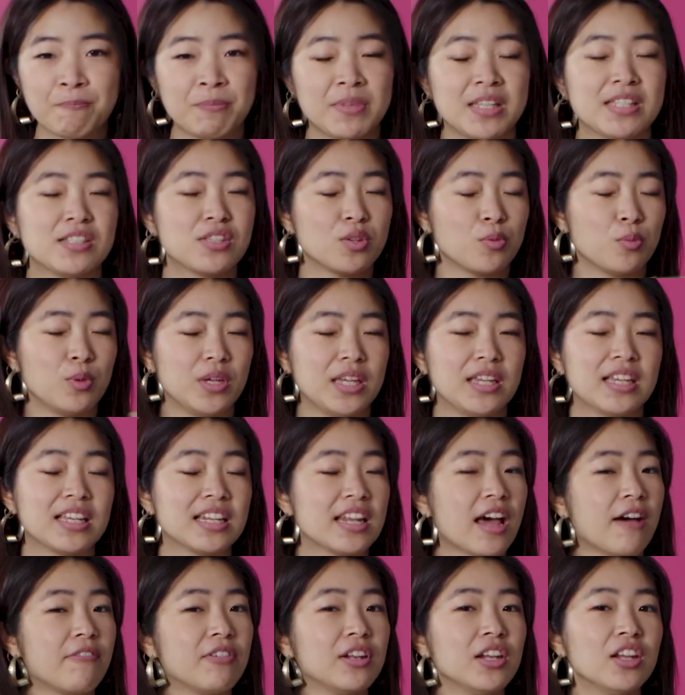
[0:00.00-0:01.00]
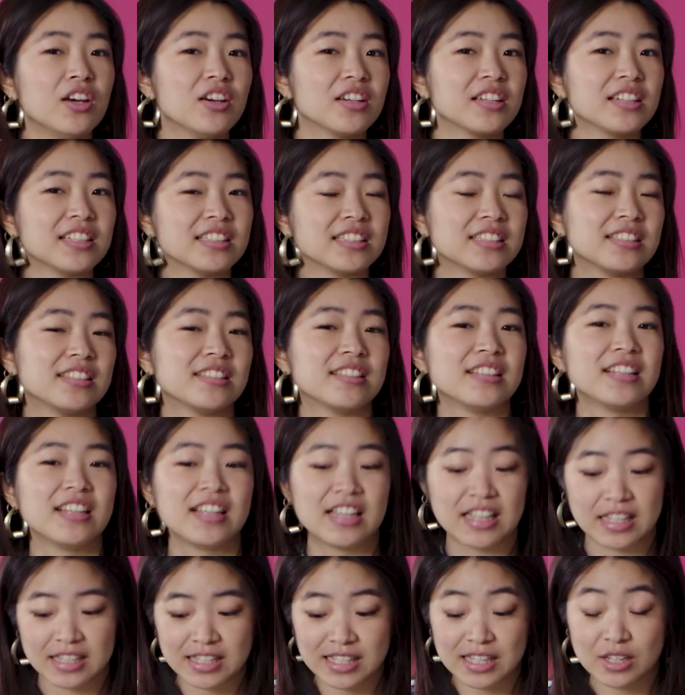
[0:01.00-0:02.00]
and so we can have a look and
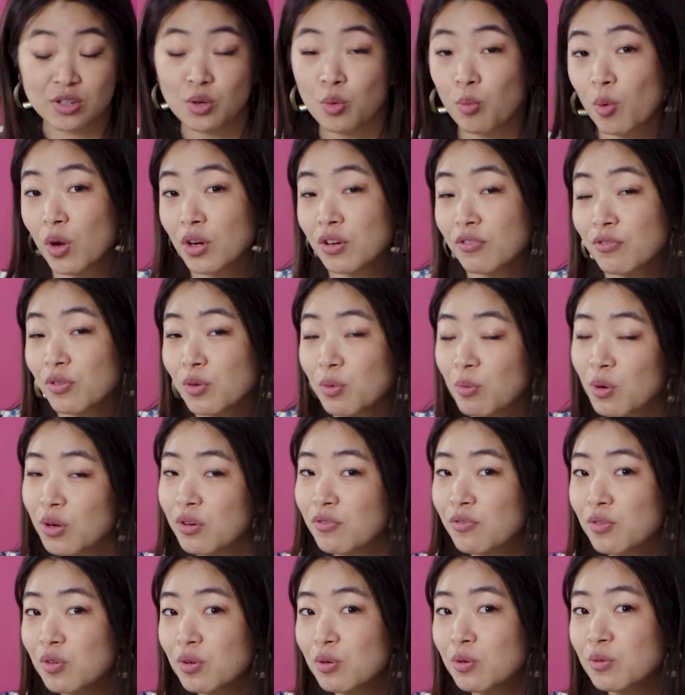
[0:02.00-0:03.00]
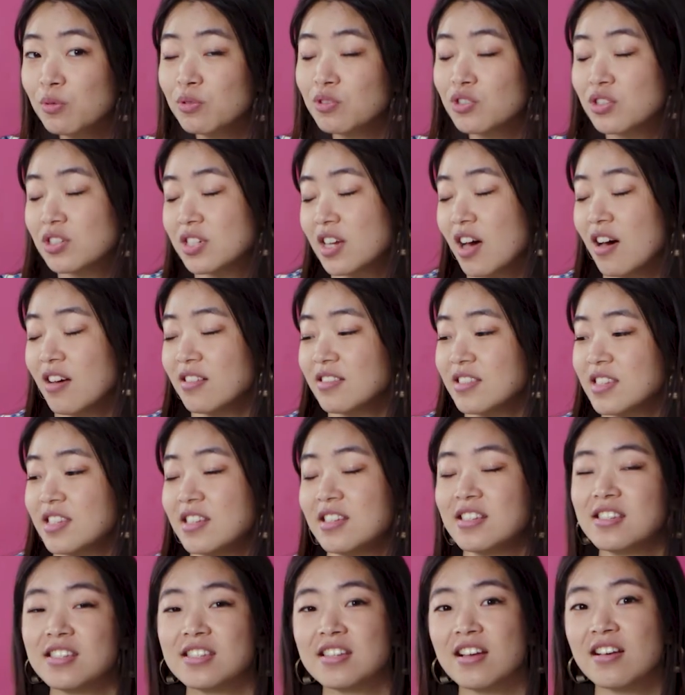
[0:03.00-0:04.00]
see your wonderful, wonderful
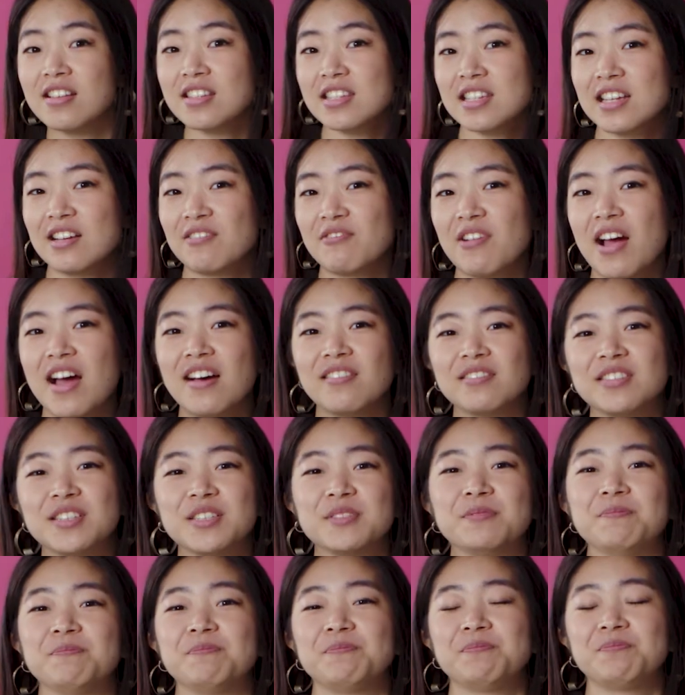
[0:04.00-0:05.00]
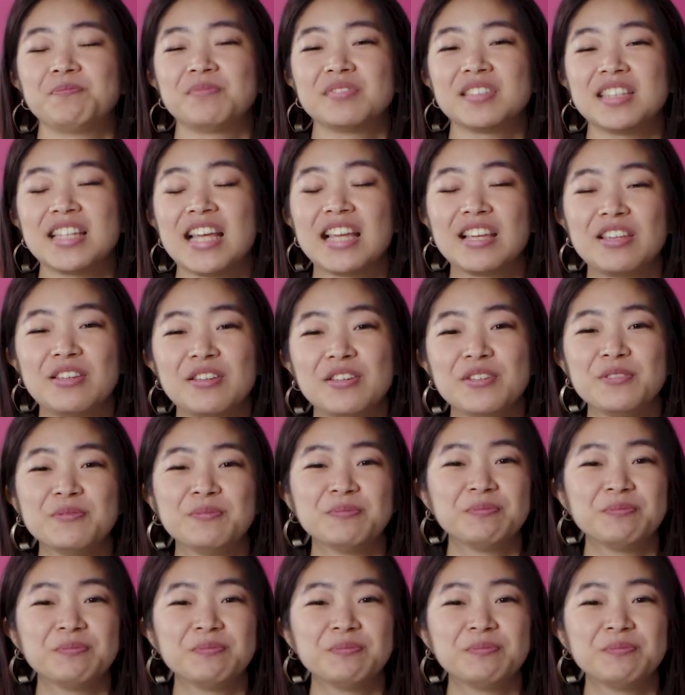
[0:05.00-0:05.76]
dancers dancing around. Thank you,